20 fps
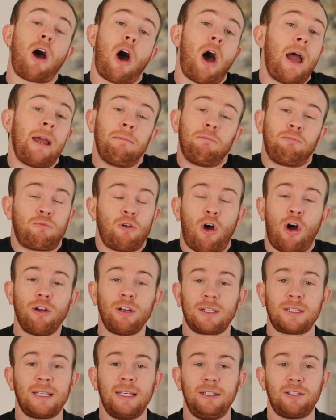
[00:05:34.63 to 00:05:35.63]
I
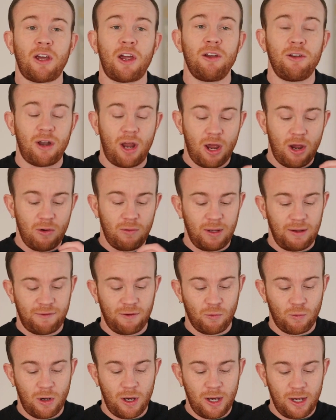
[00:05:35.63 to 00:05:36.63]
honestly don't know if
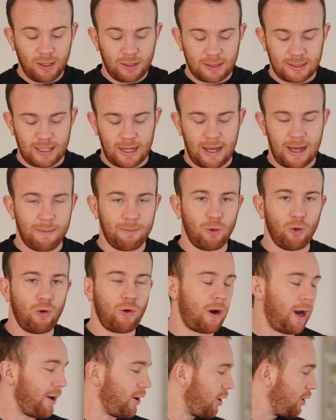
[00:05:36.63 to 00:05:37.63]
it works,
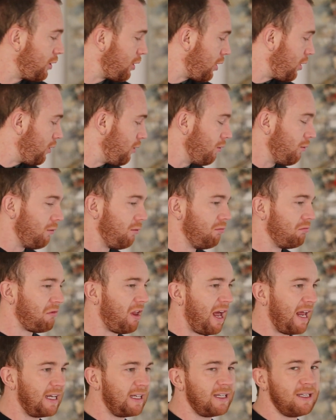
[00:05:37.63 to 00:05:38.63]
or I don't know
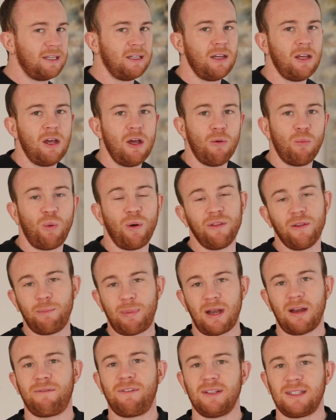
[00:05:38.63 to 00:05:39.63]
like what the
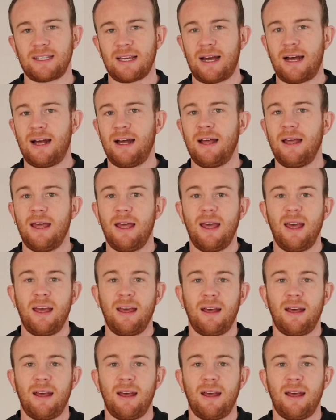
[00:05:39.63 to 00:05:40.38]
benefits are.